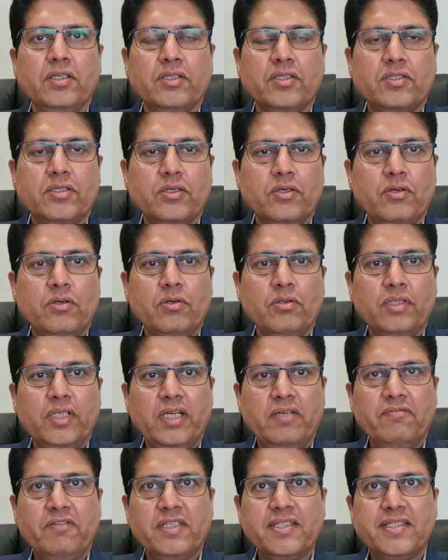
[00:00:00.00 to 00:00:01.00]
So
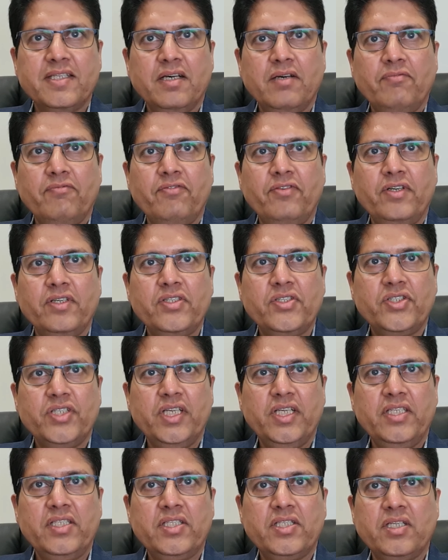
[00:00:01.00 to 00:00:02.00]
that was the first
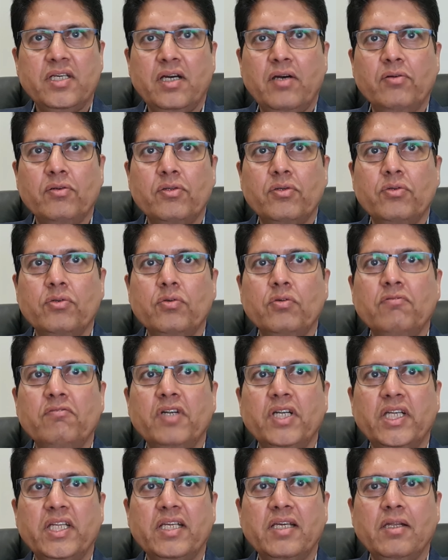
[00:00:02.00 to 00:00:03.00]
test, how to do
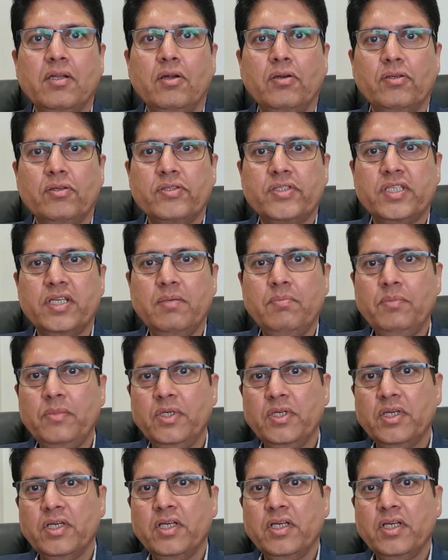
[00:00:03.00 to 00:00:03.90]
vertical auto sum.